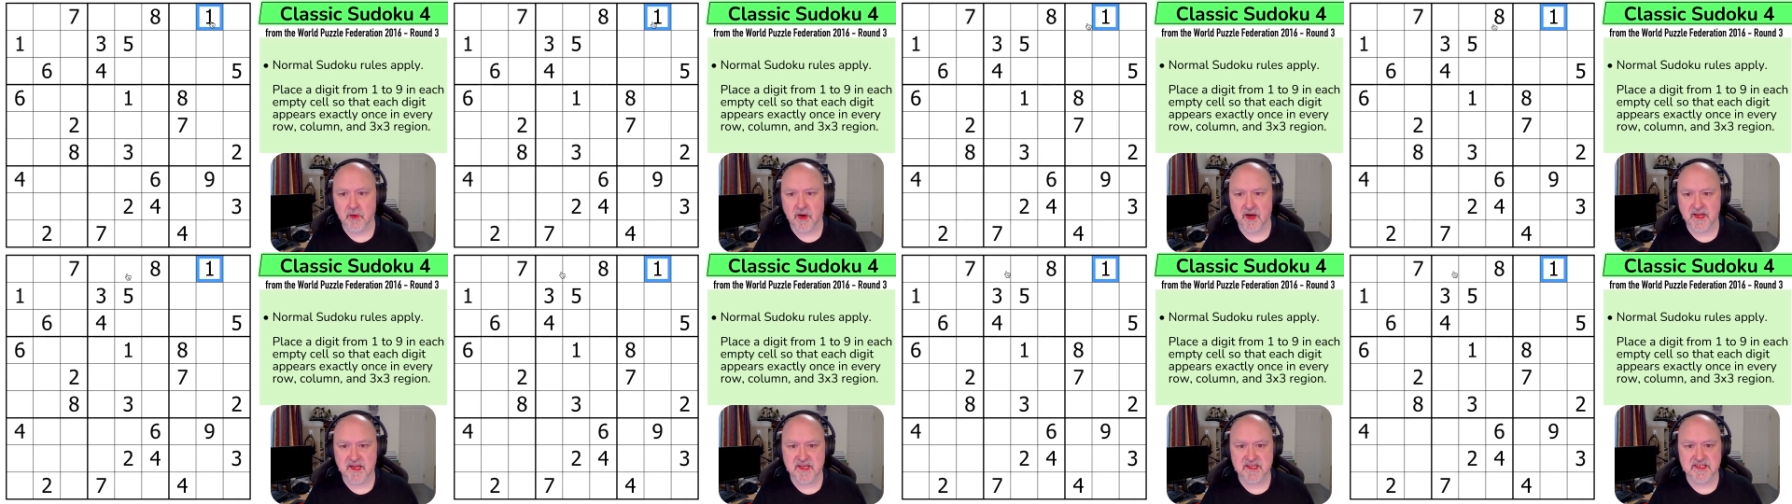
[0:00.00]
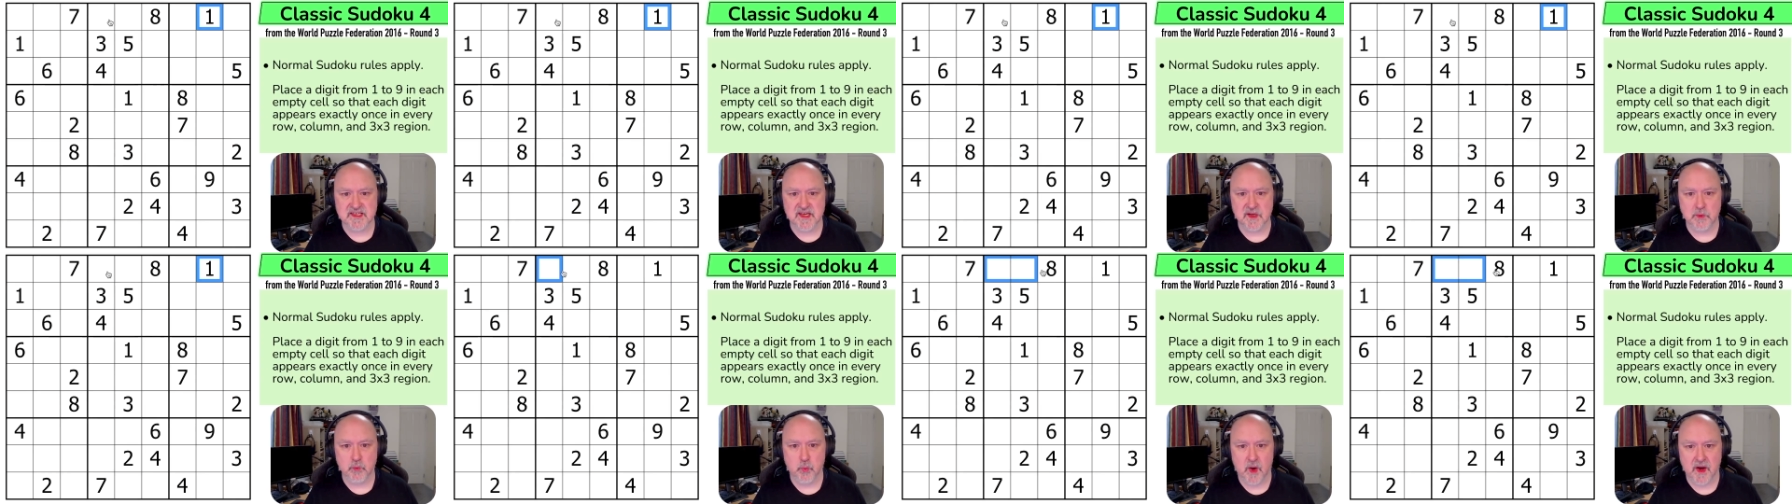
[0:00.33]
I can
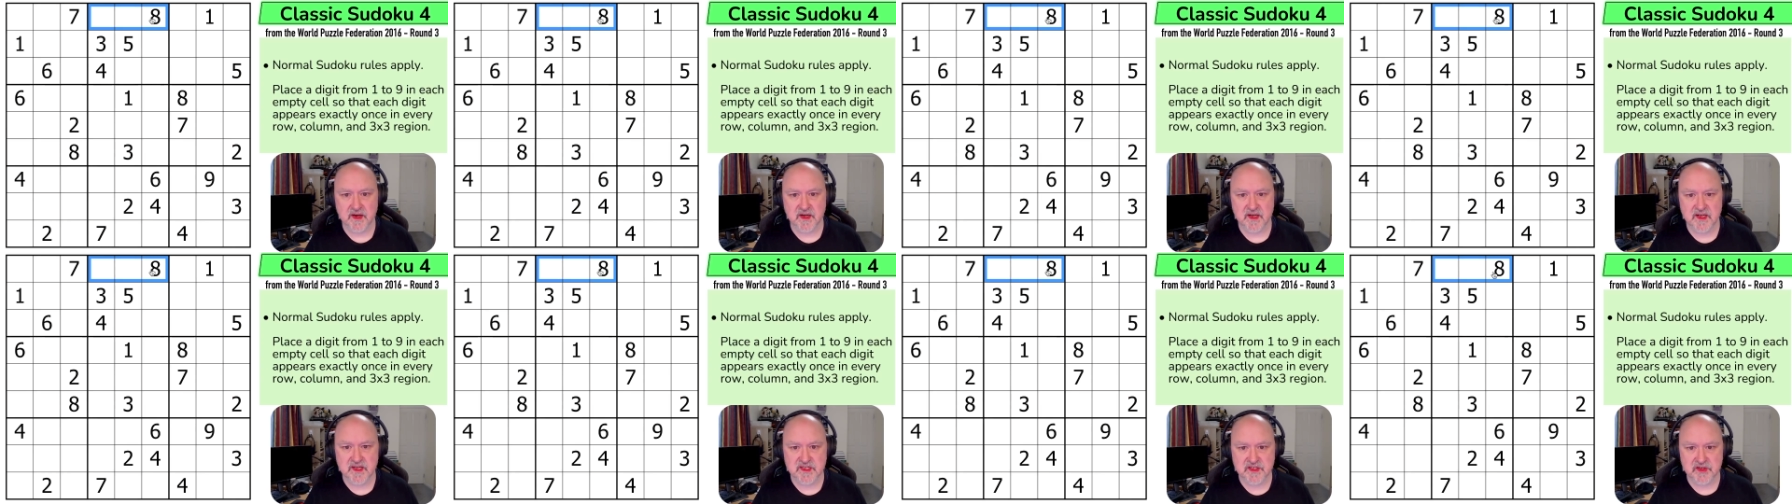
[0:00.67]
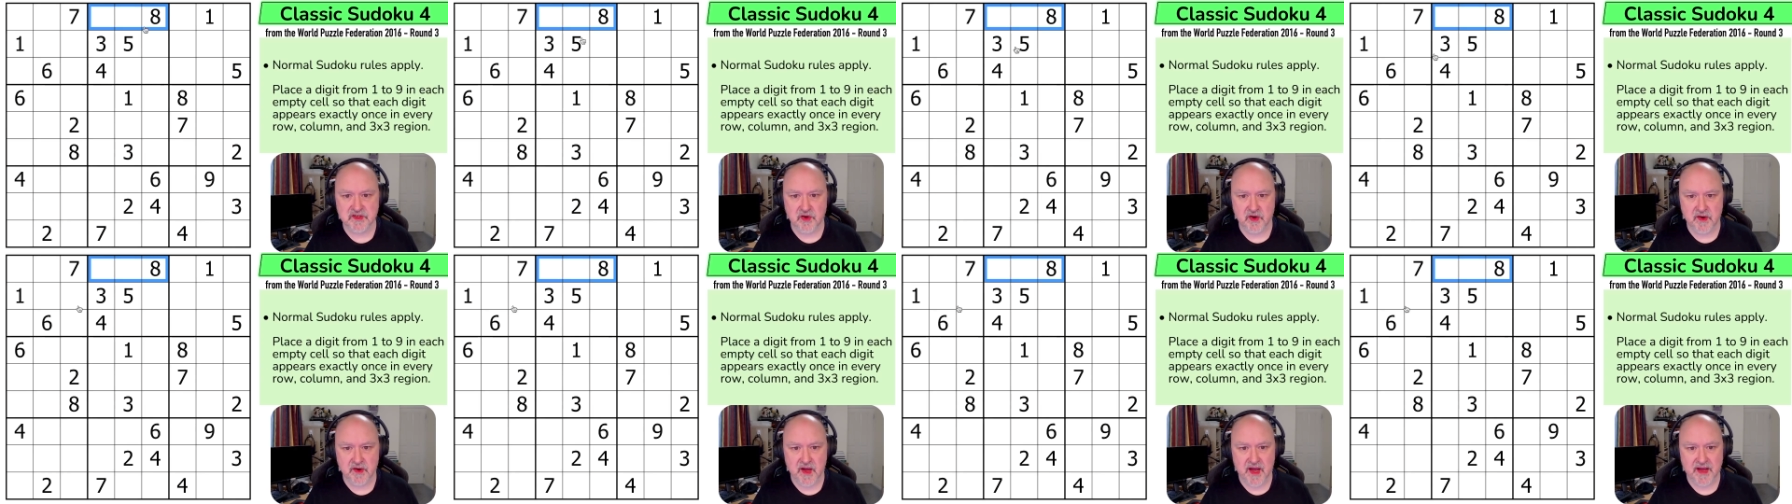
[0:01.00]
see one is
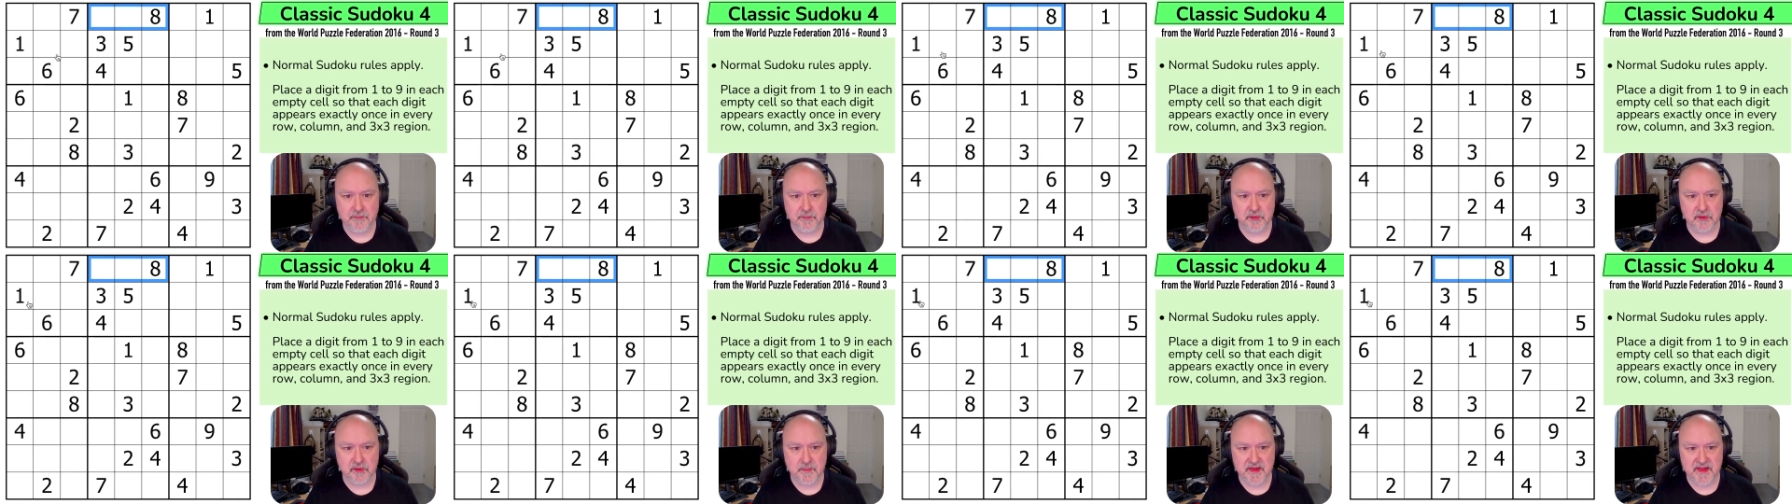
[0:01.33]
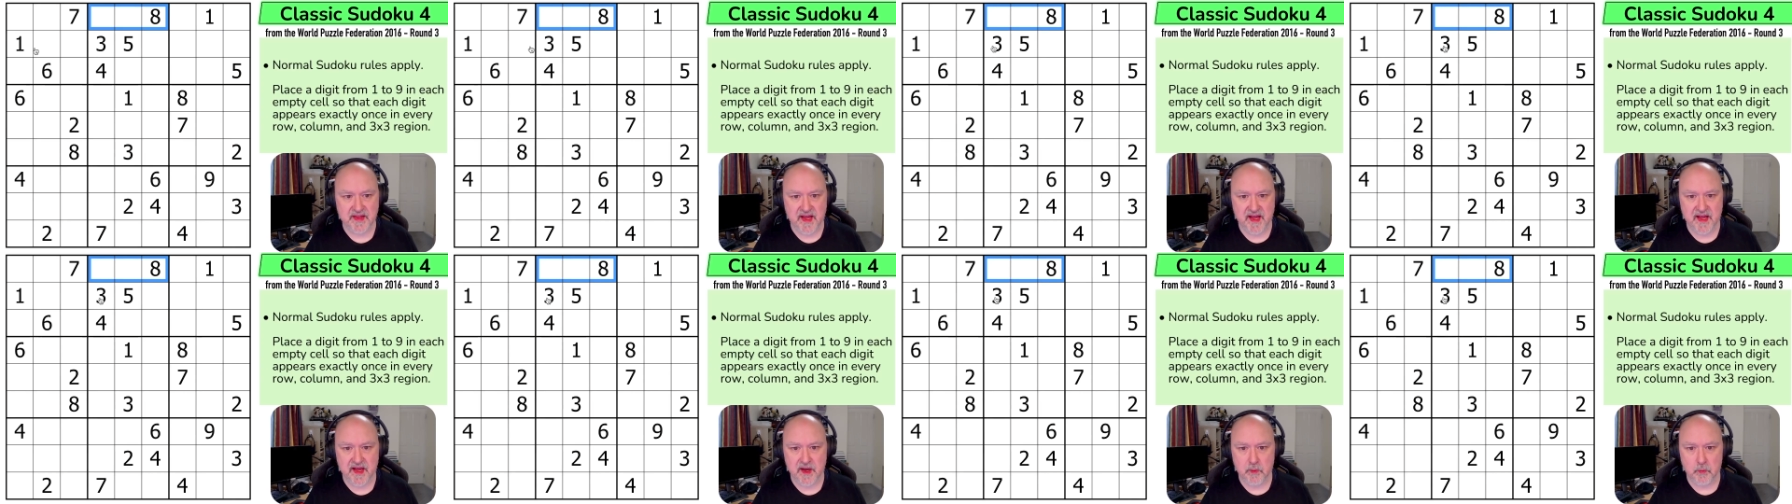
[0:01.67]
not able to be
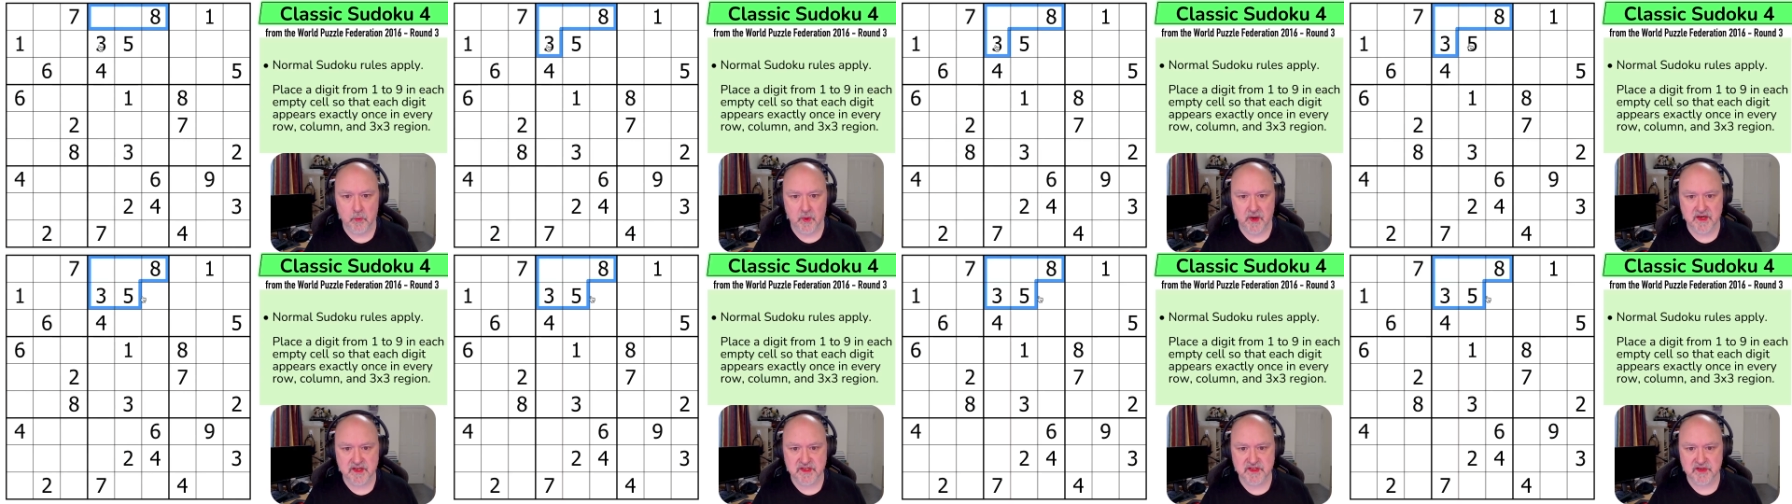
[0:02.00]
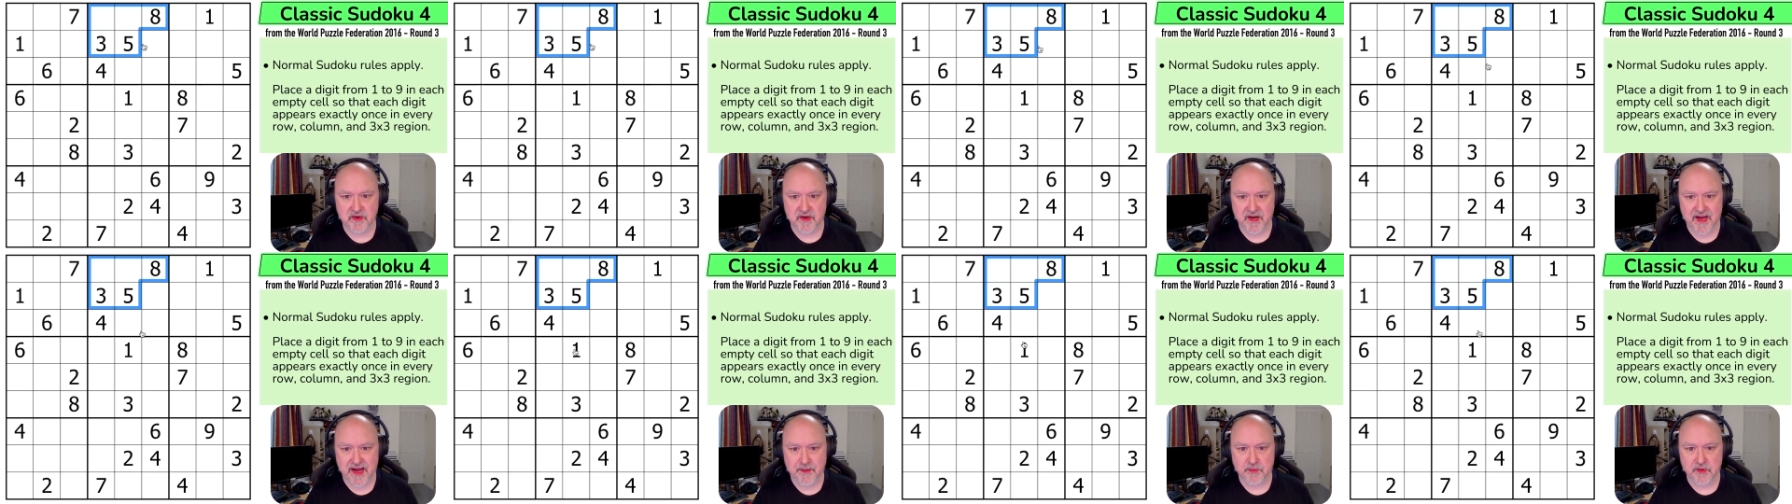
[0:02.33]
there, one is
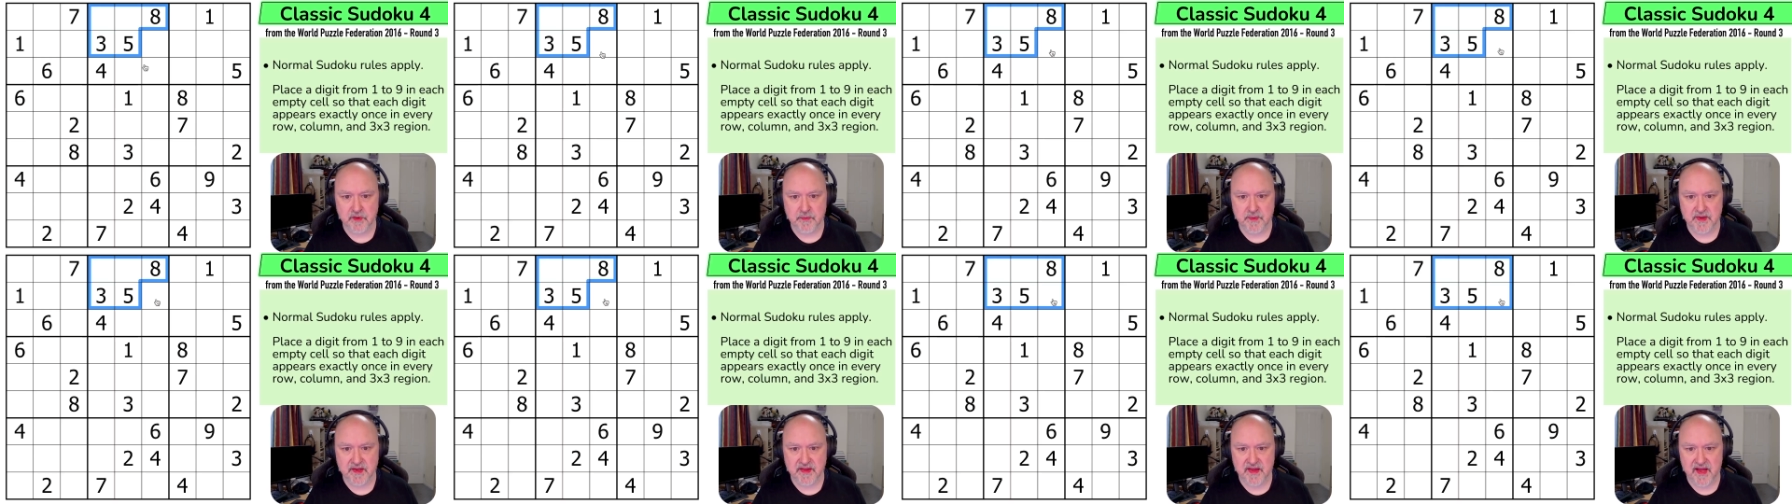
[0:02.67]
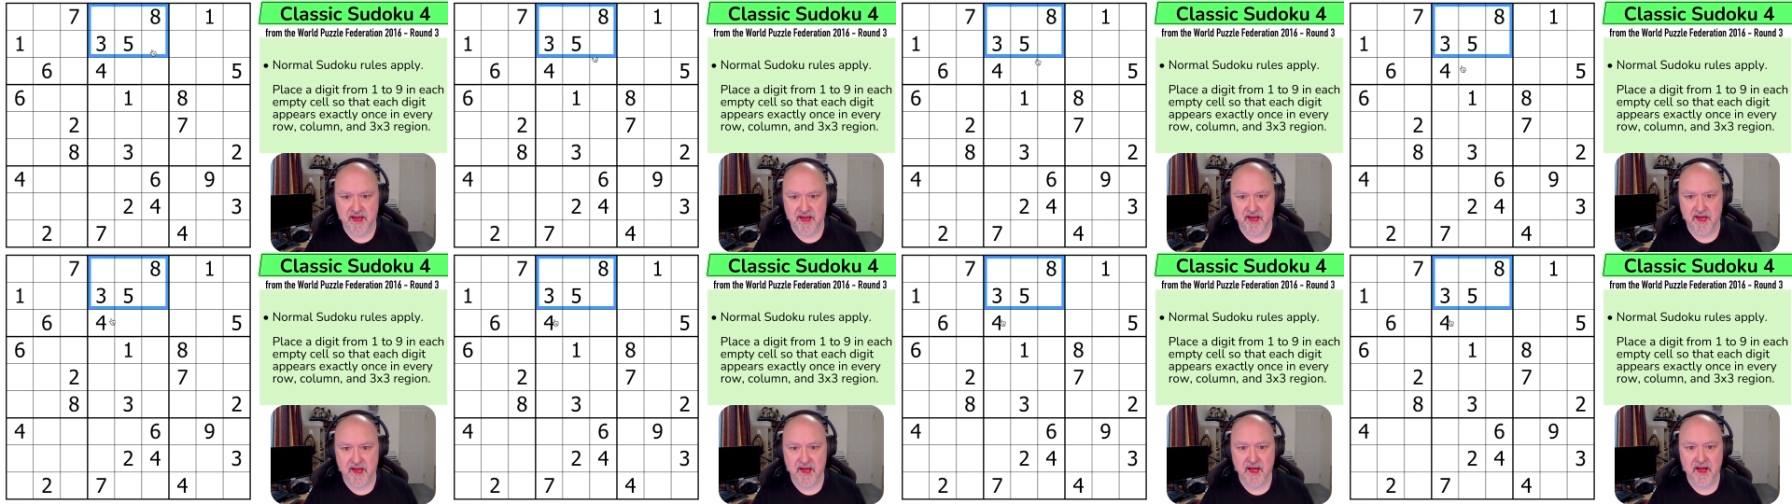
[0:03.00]
not able to be
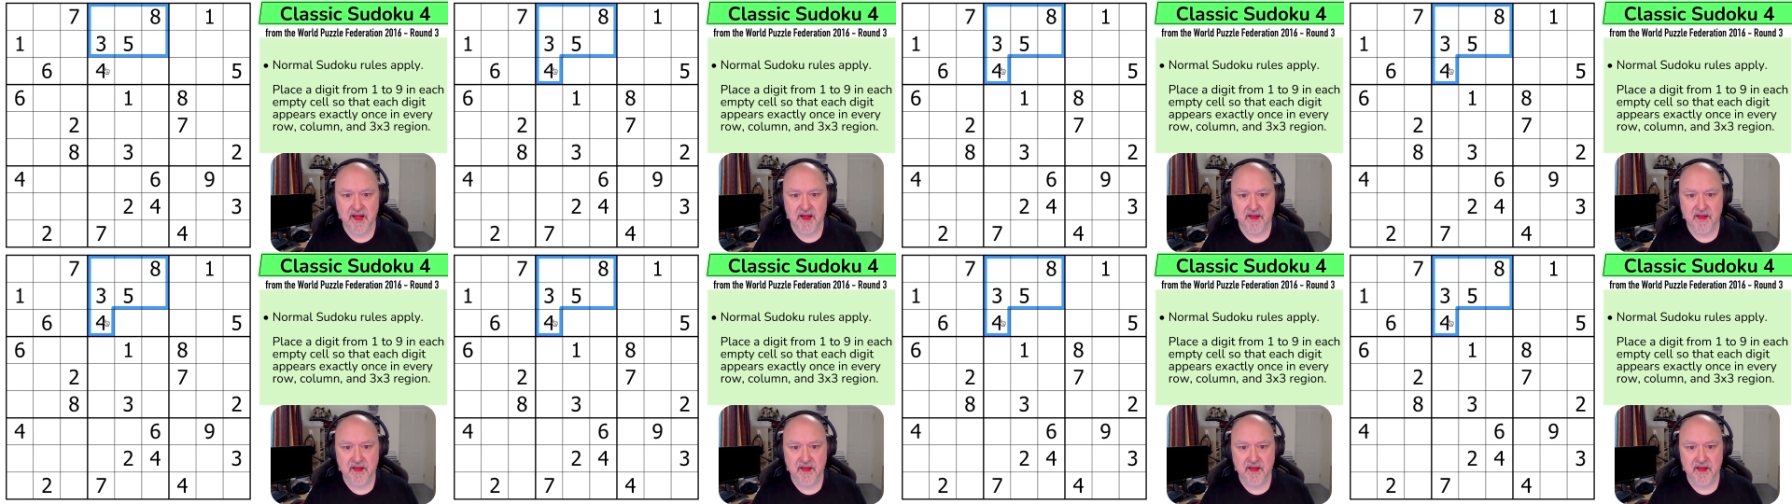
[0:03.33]
there.